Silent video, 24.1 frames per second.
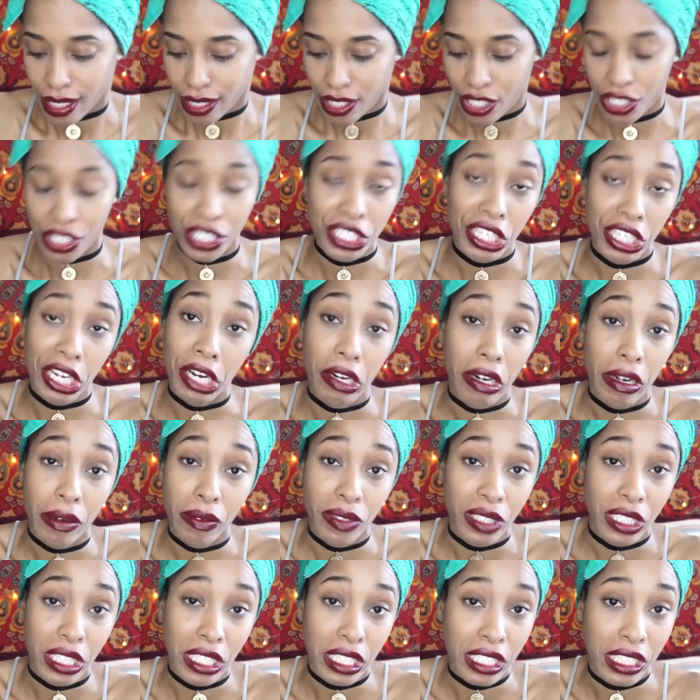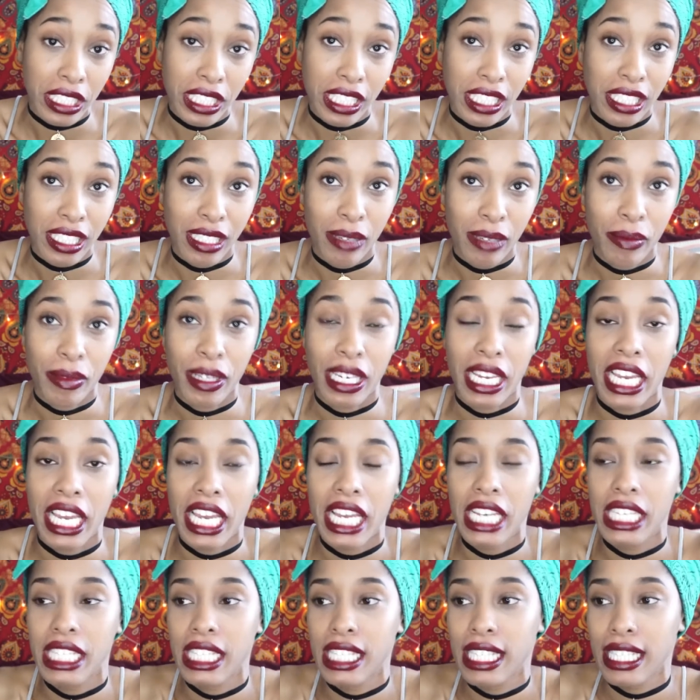Just scared I was gonna see something, I
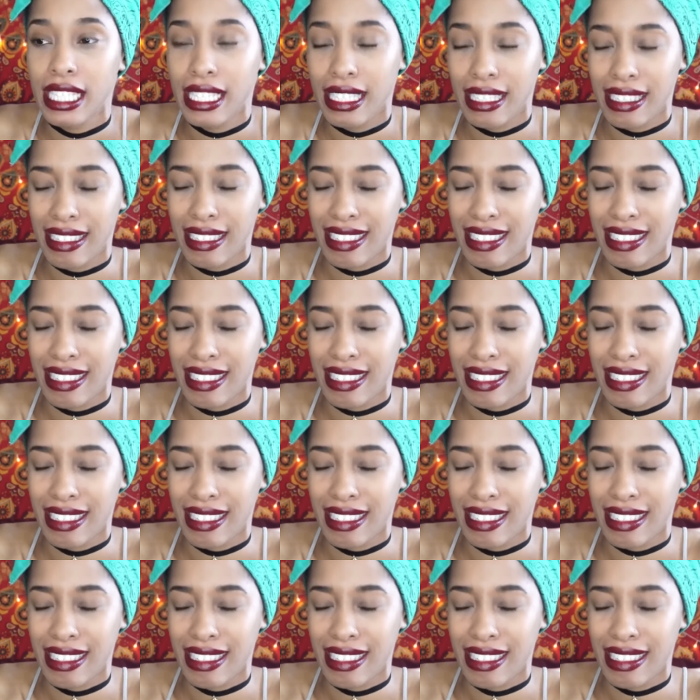guess.